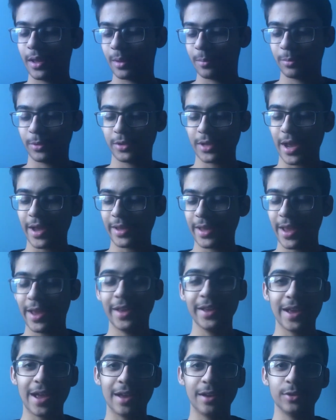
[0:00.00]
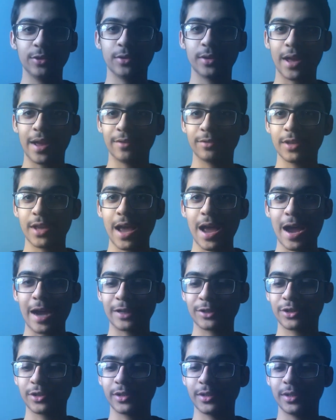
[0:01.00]
But I hate how you have to
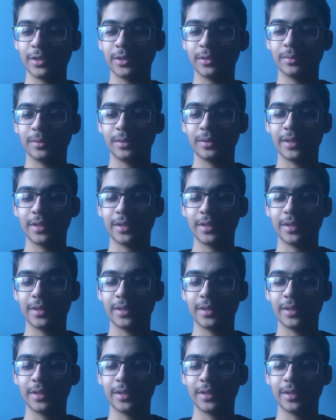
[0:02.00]
actually